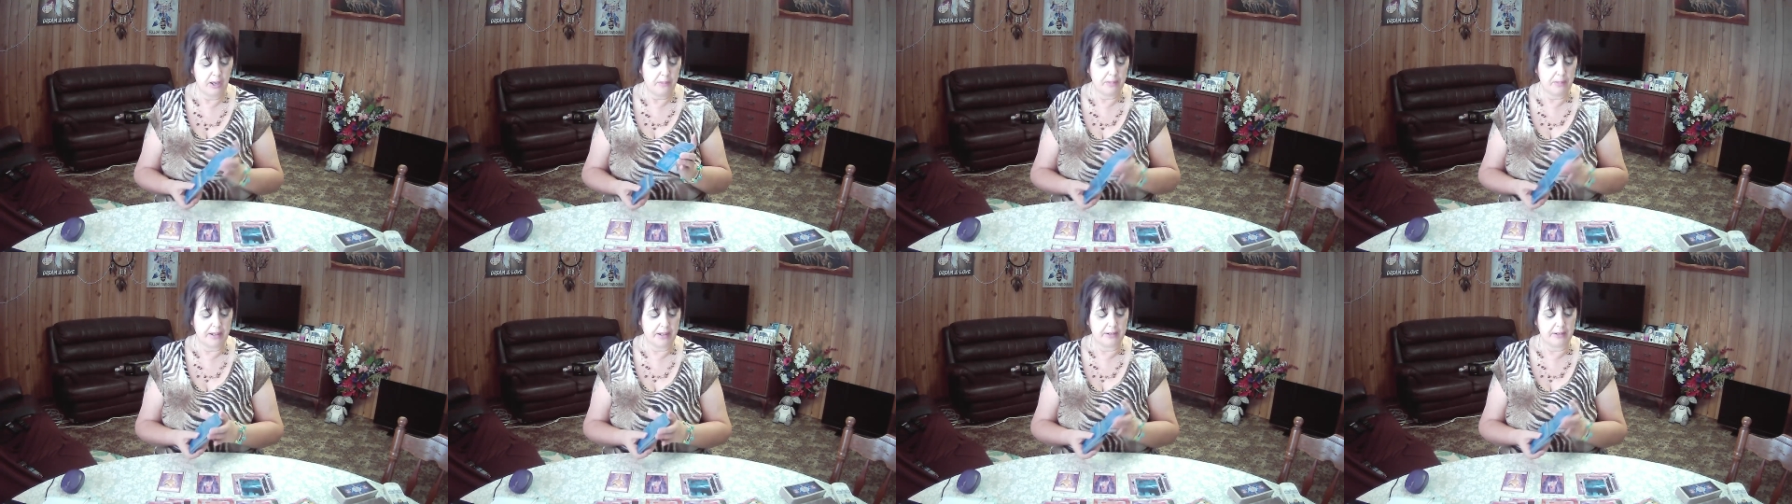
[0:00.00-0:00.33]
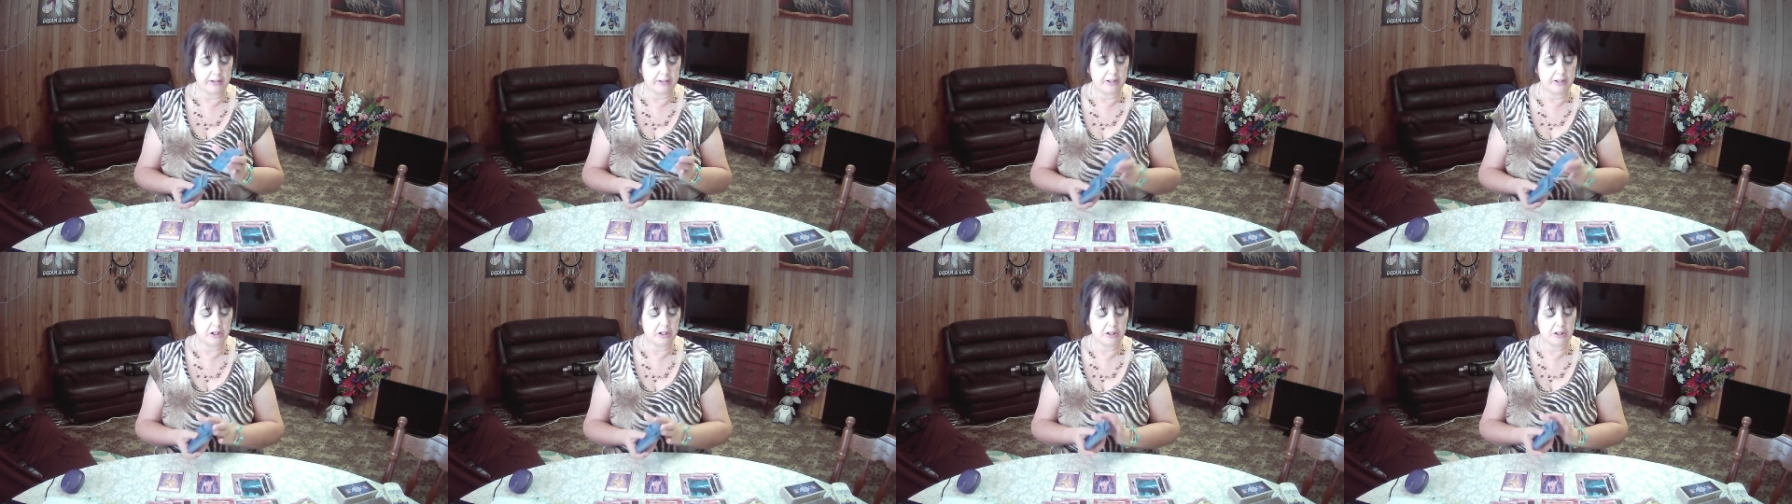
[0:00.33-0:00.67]
but
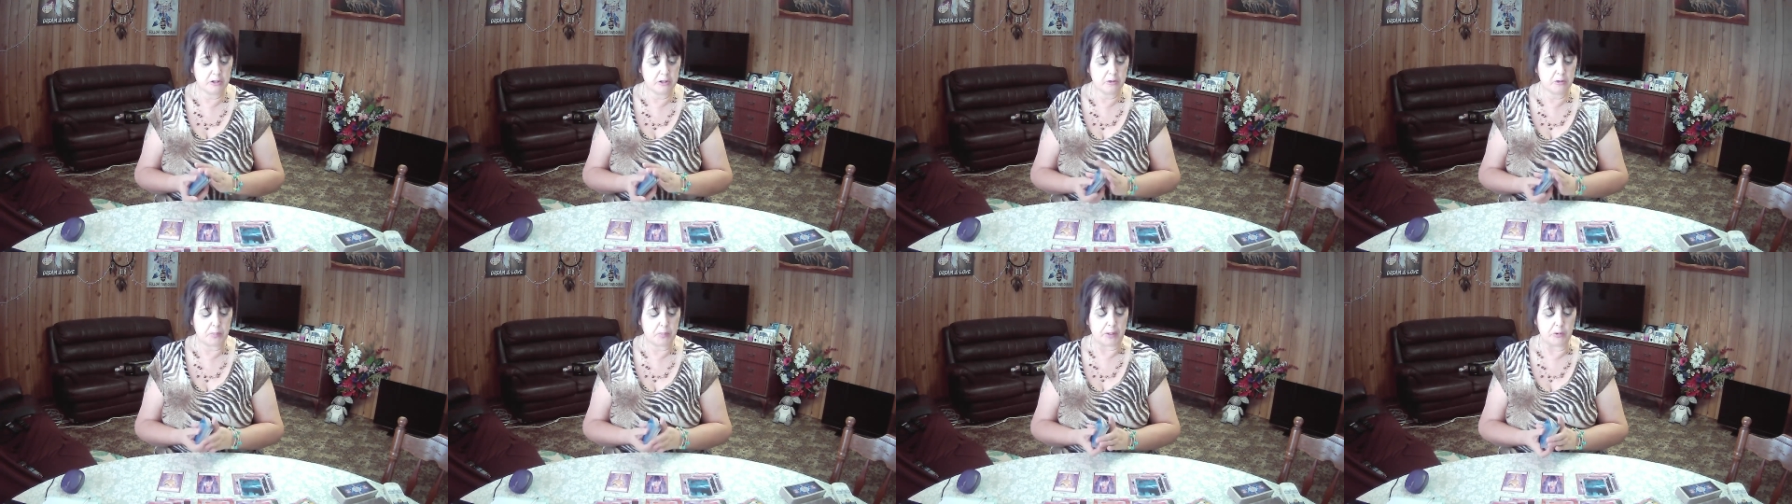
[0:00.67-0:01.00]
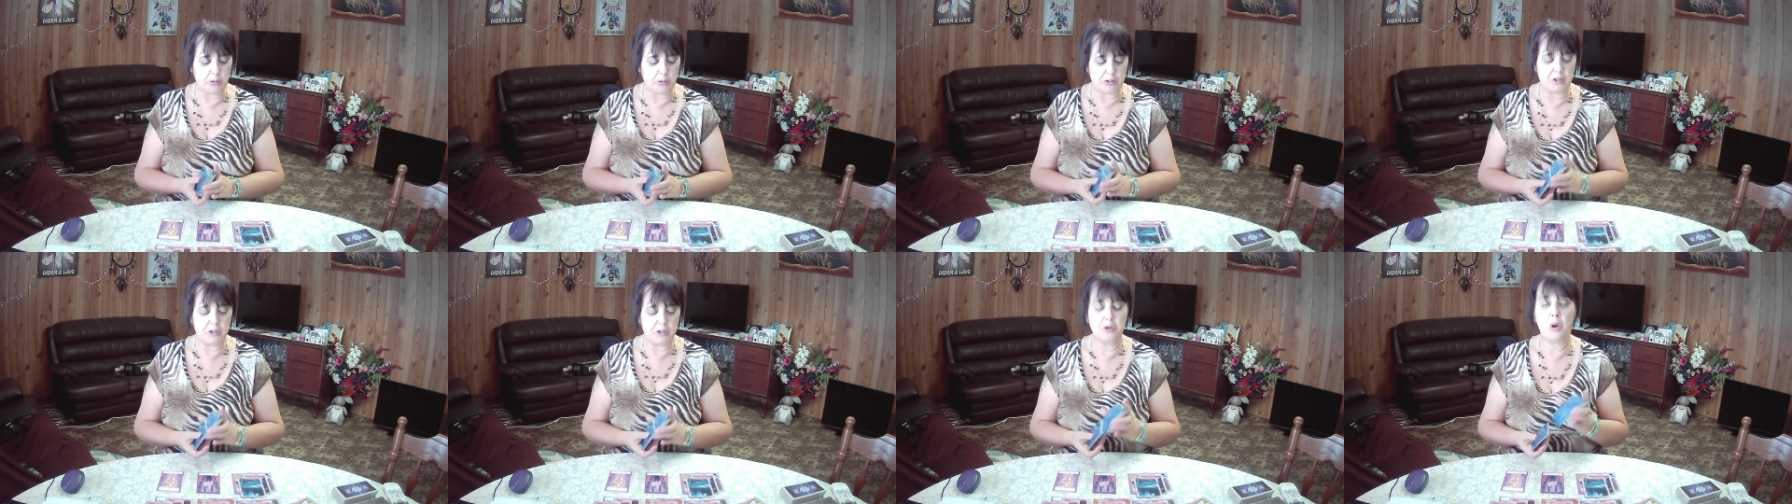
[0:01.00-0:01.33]
it's just
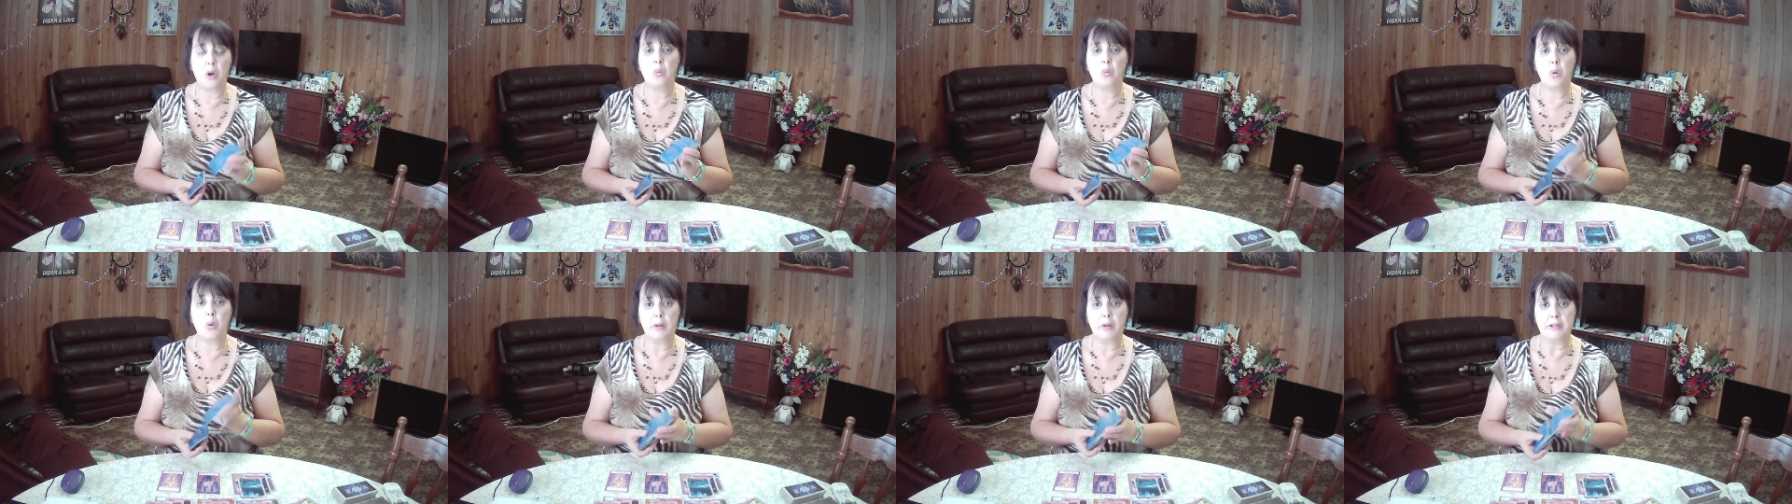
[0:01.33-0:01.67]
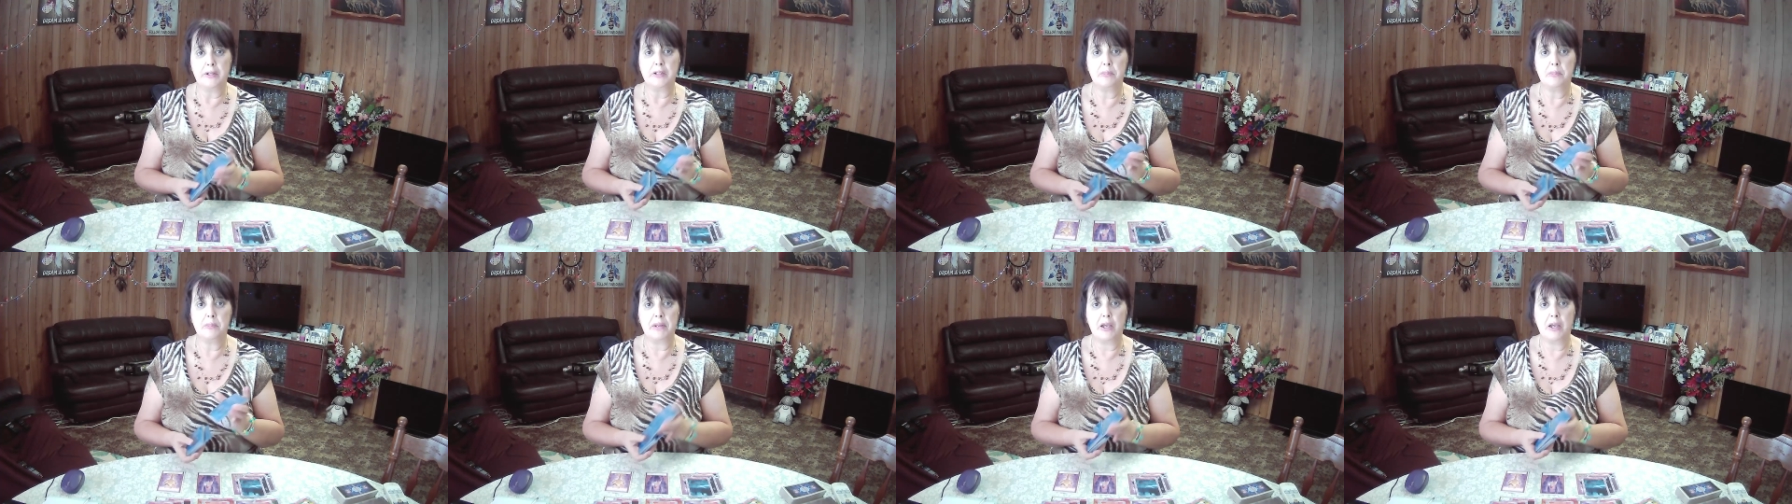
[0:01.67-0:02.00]
because you're not
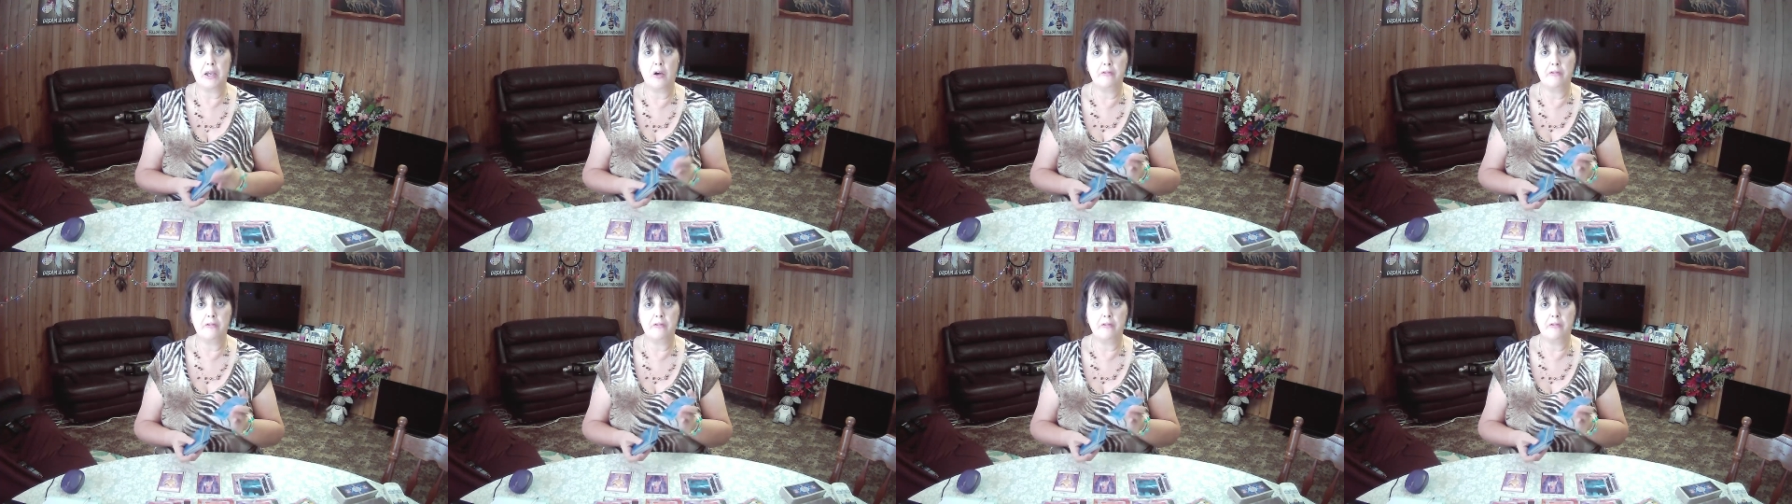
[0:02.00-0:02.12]
wanting to be